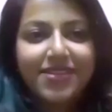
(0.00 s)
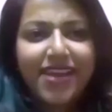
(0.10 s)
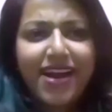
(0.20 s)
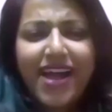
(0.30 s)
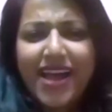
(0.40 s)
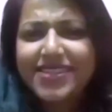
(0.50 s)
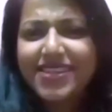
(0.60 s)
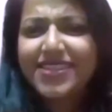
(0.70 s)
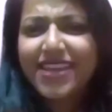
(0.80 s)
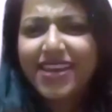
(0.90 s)
Yeah, as
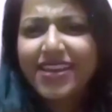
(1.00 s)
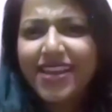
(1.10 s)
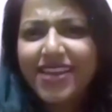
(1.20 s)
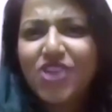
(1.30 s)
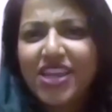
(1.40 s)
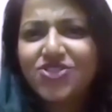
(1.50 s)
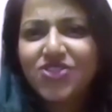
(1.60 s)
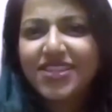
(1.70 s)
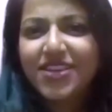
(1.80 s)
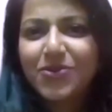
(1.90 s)
they say, like change
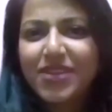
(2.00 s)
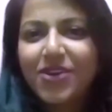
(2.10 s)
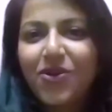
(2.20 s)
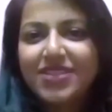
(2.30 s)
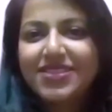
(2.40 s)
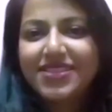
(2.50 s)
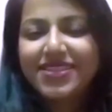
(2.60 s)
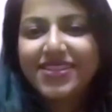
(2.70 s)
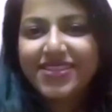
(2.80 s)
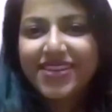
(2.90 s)
is the only
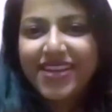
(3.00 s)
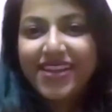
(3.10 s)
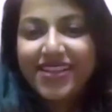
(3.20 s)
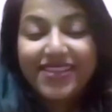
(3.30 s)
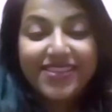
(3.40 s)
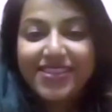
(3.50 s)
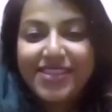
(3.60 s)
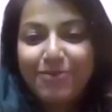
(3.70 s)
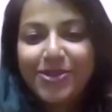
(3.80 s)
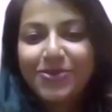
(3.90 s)
constant. Like this is
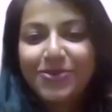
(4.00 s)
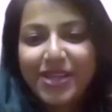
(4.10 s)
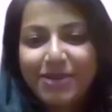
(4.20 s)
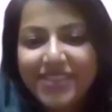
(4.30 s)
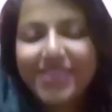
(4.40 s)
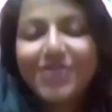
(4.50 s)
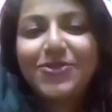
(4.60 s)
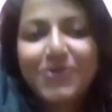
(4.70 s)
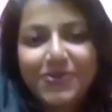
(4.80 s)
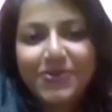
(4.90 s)
absolutely amazing to
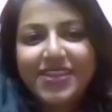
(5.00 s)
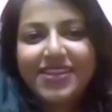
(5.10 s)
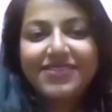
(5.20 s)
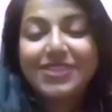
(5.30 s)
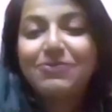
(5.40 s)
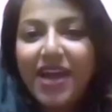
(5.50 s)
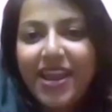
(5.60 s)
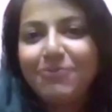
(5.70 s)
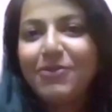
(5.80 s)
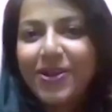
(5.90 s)
know that
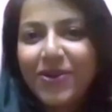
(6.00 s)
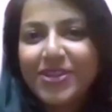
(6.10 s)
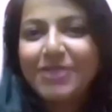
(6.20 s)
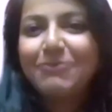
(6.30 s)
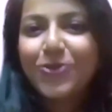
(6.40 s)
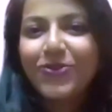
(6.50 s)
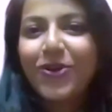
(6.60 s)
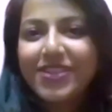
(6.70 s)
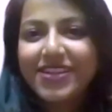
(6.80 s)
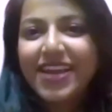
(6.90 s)
despite being on the move
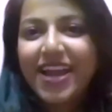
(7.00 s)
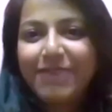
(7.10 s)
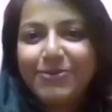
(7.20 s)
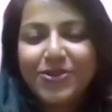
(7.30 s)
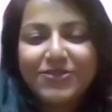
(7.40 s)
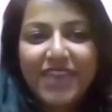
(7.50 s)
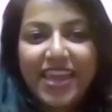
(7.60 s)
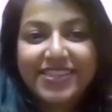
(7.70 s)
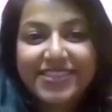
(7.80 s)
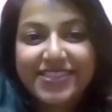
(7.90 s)
all the time, you have
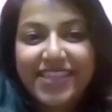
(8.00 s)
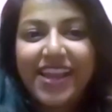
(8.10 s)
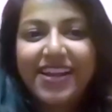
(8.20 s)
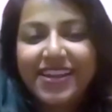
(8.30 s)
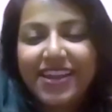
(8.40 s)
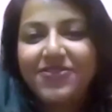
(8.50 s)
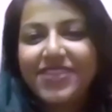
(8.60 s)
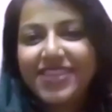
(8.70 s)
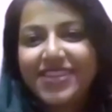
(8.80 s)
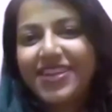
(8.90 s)
excelled in
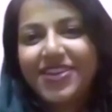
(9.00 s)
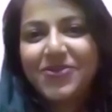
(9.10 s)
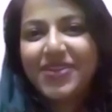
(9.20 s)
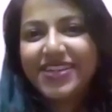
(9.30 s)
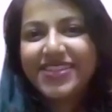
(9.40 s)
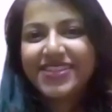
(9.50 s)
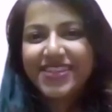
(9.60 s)
everything that you did.